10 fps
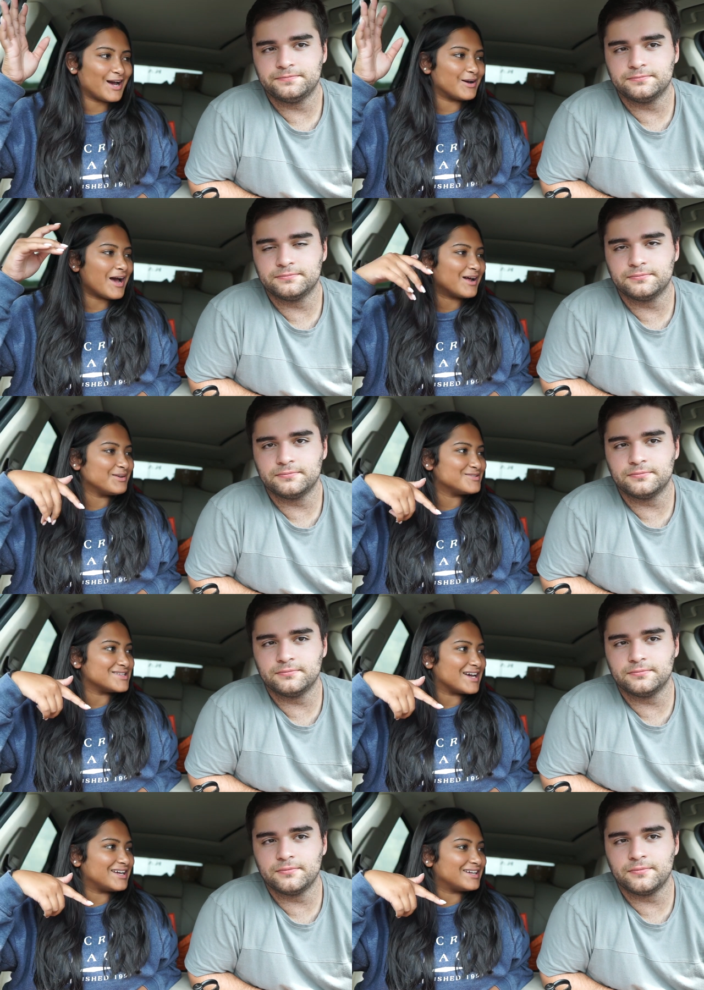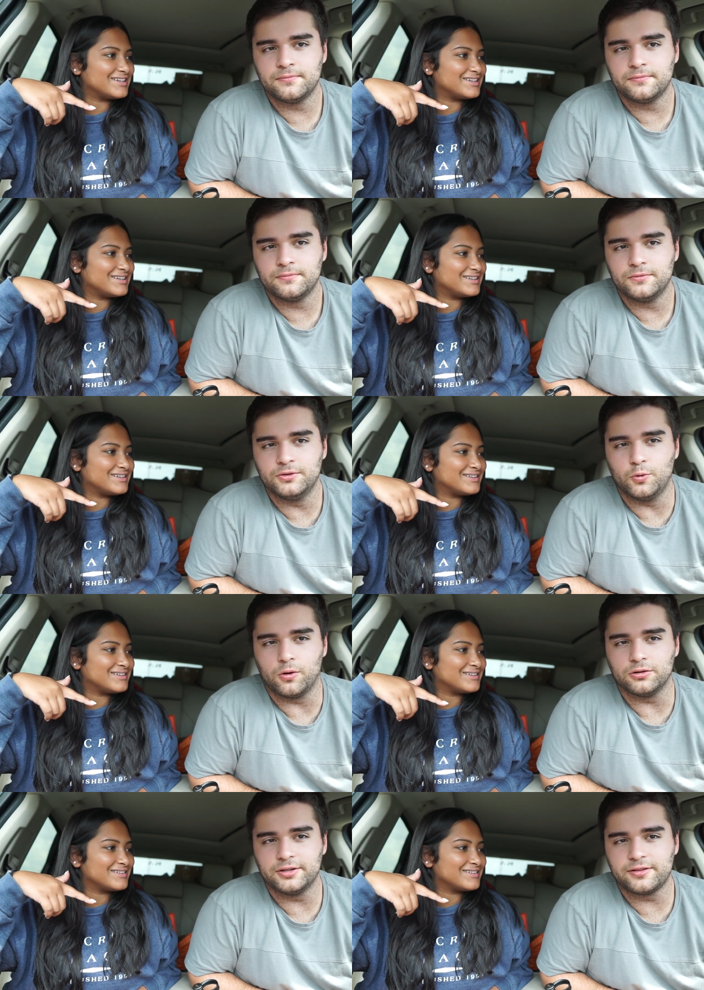Speaker 1: Uh, how do you say it? New
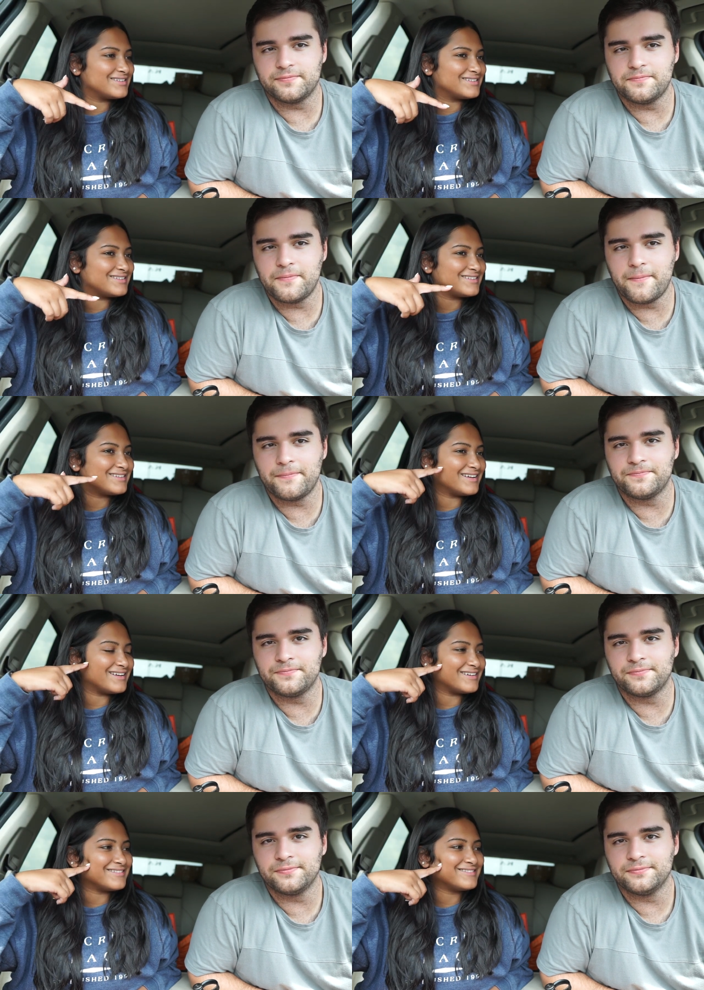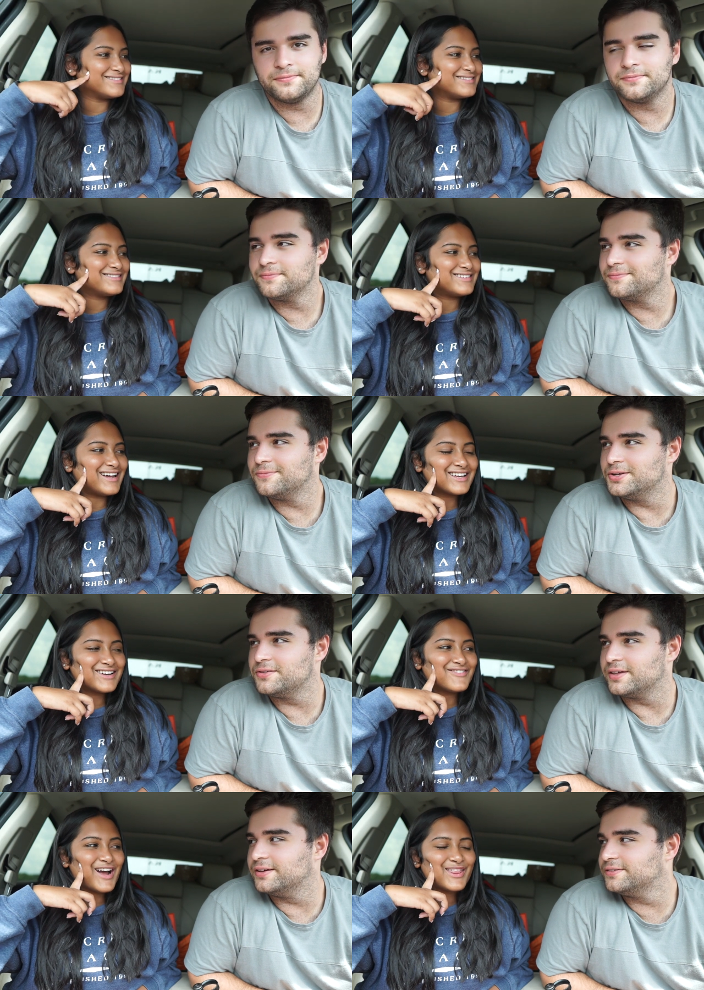Orleans. Oh. What I
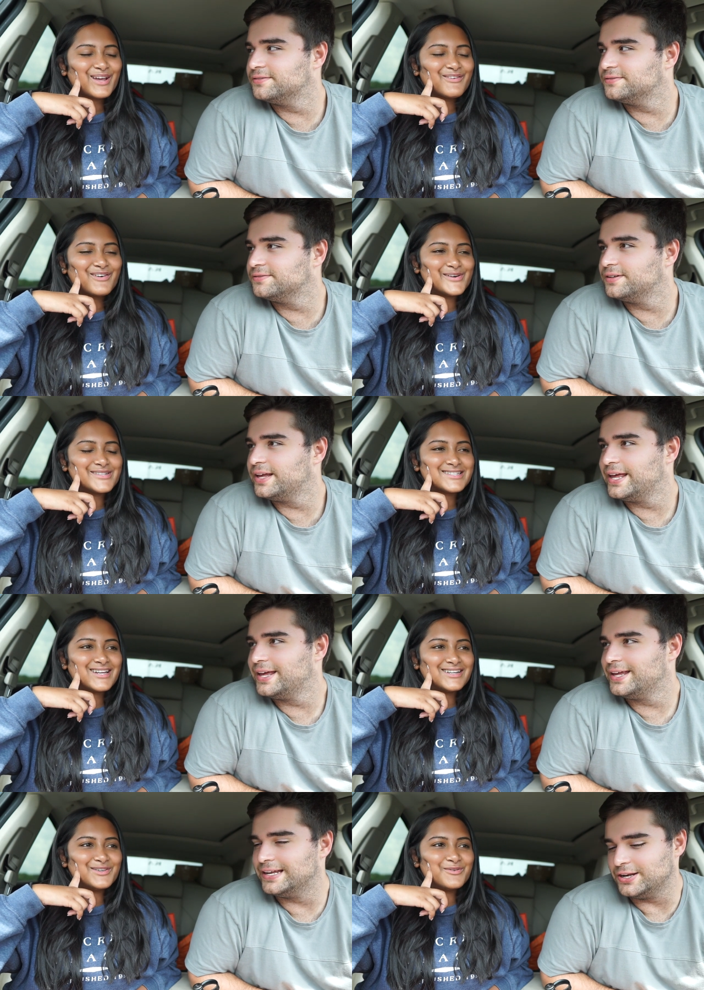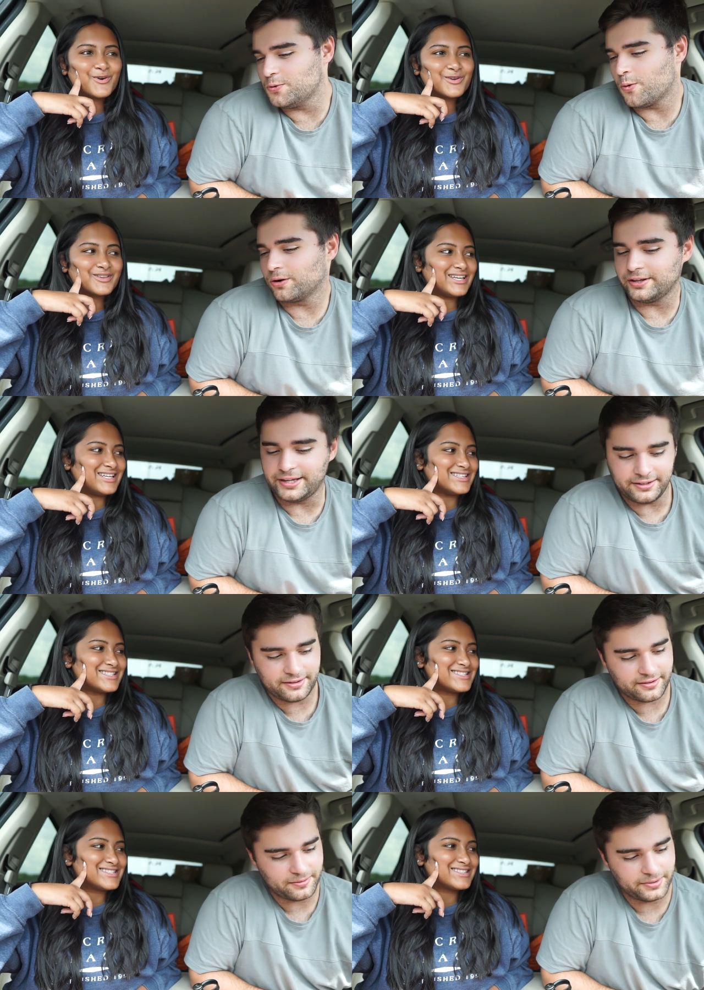think I've, I think I've always said New, New Orleans.
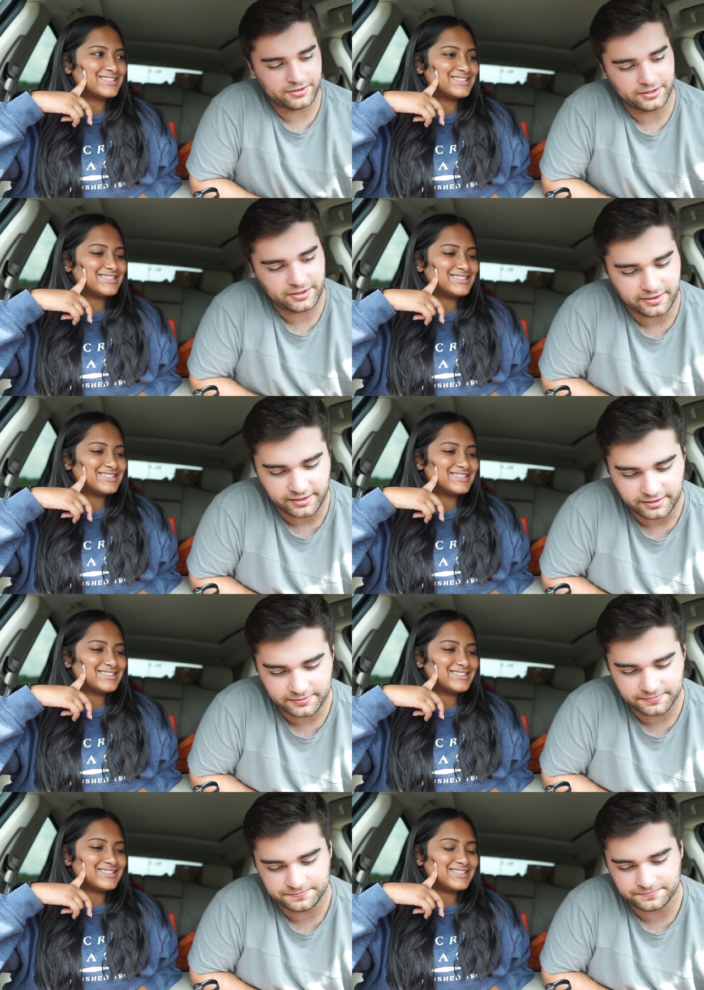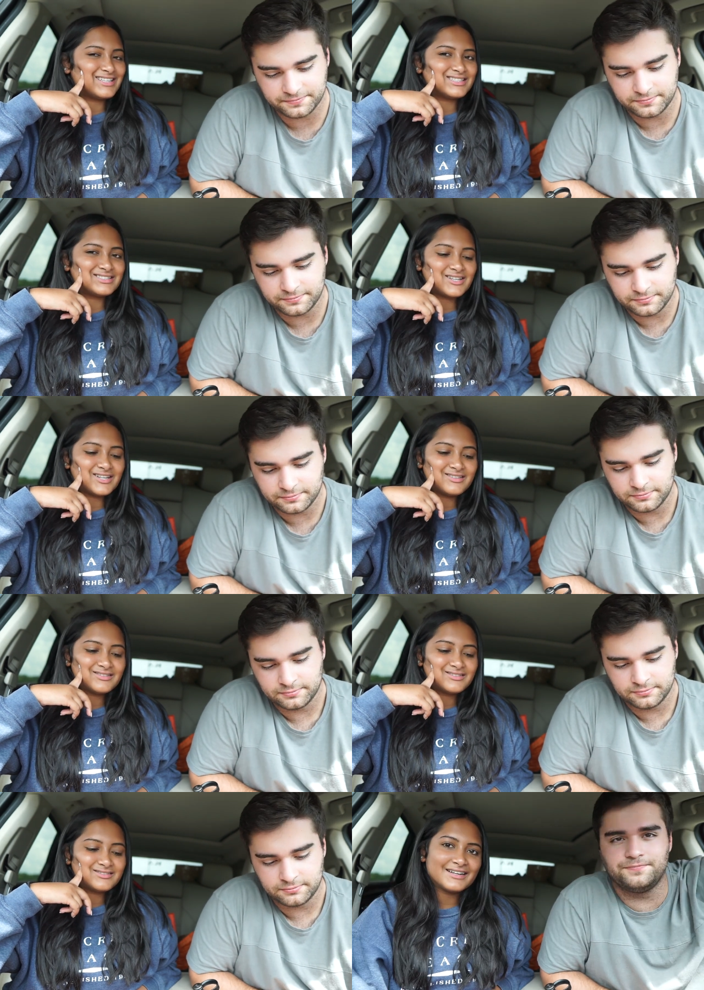Orleans. I'm
Speaker 2: not sure this is hot.
Speaker 1: Yeah, it's hot.
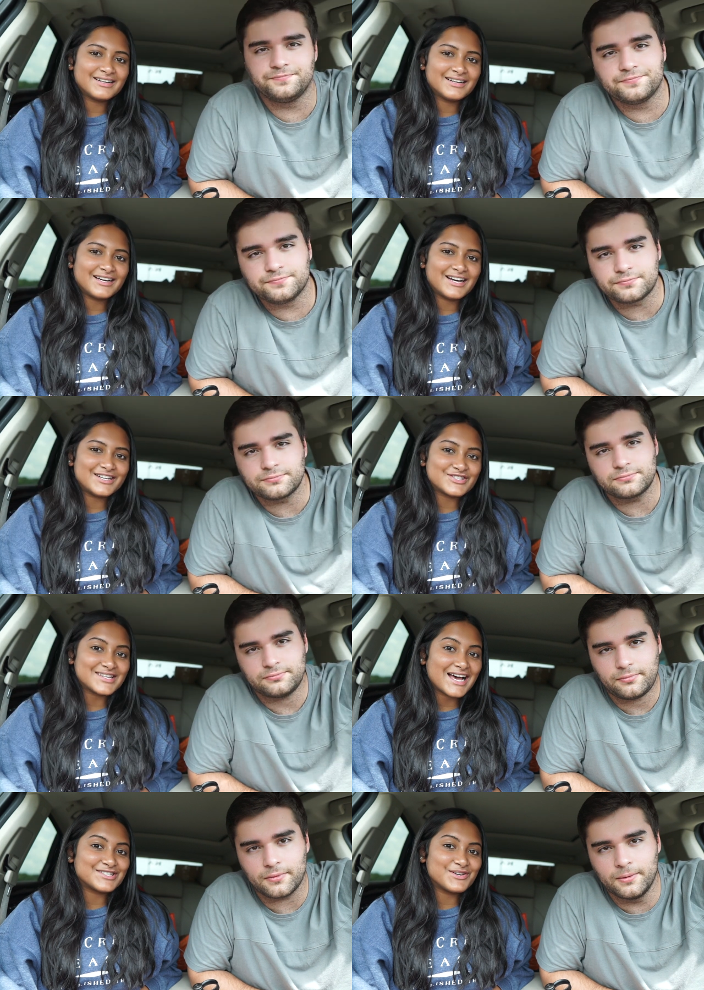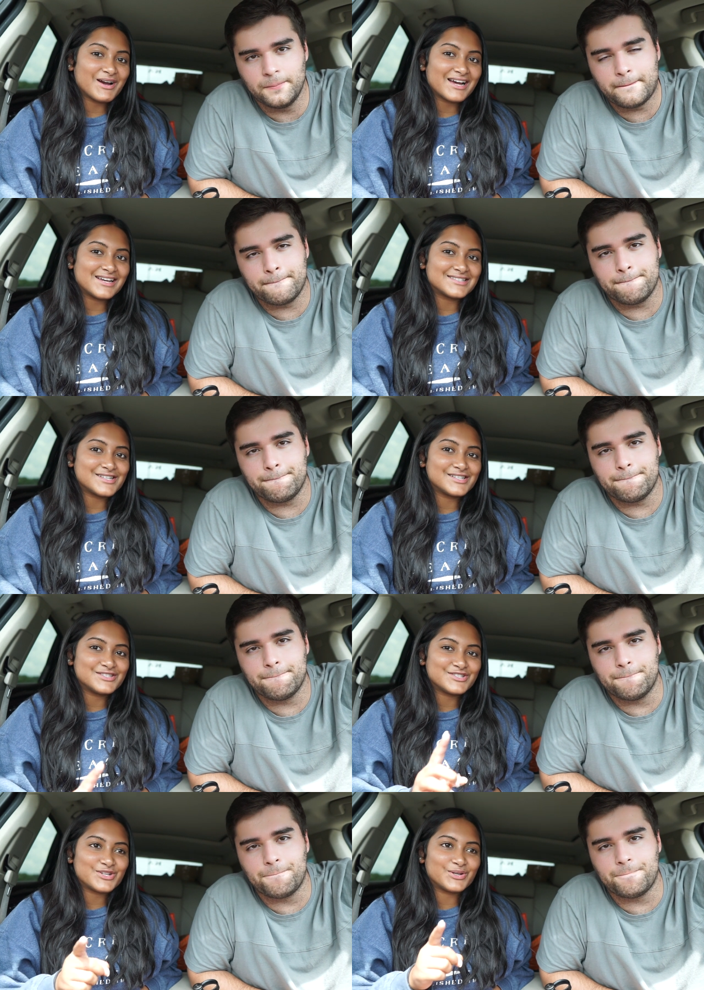I just asked you guys
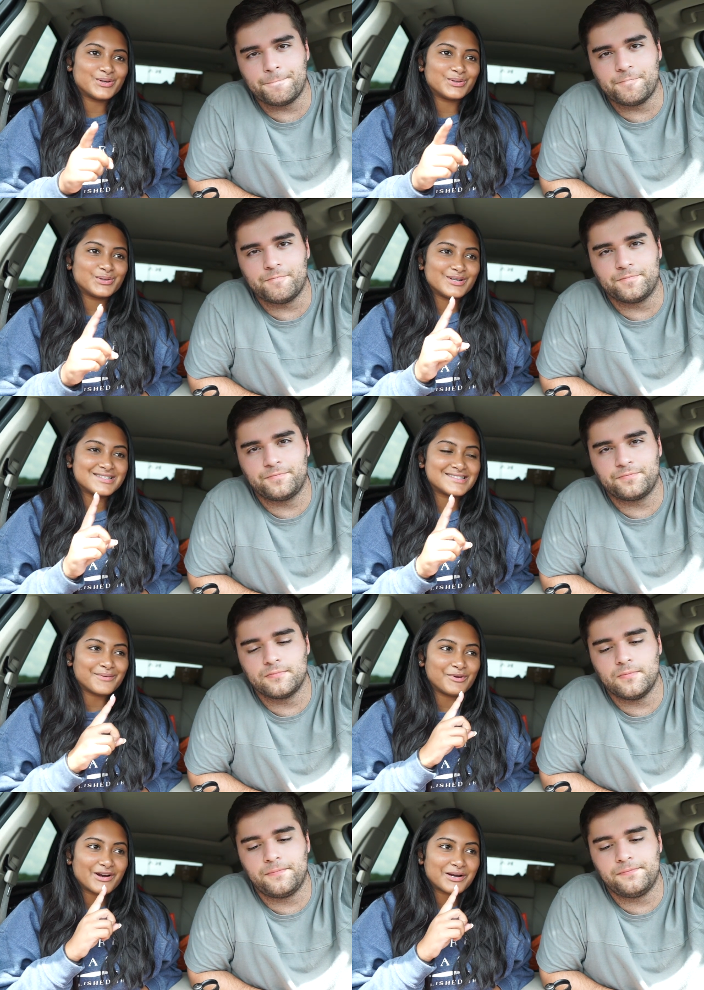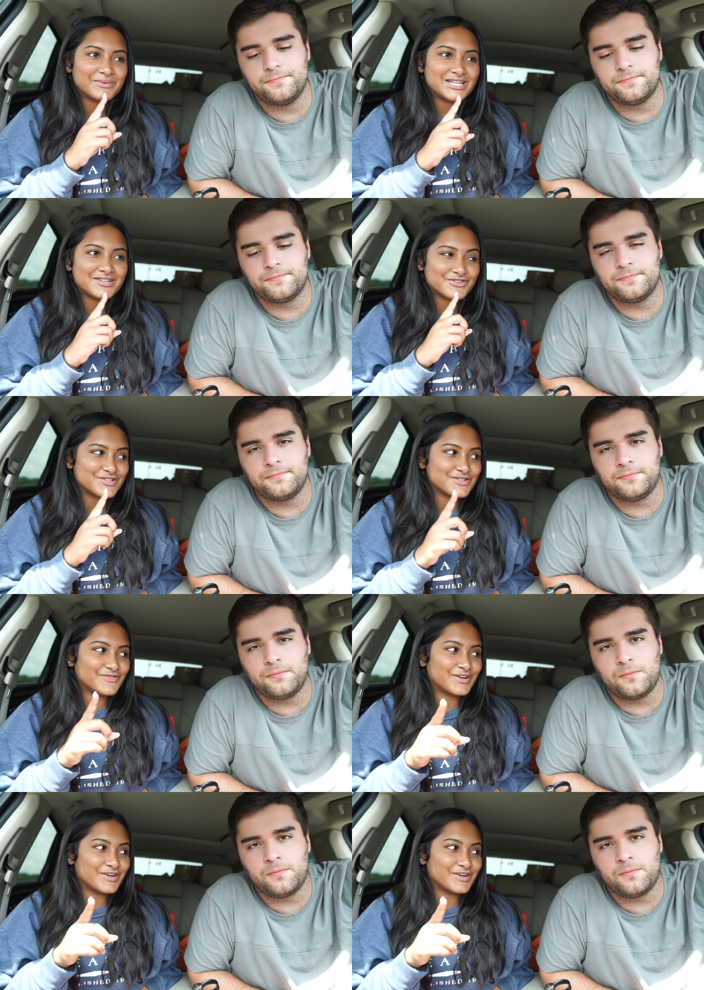to send me recommendations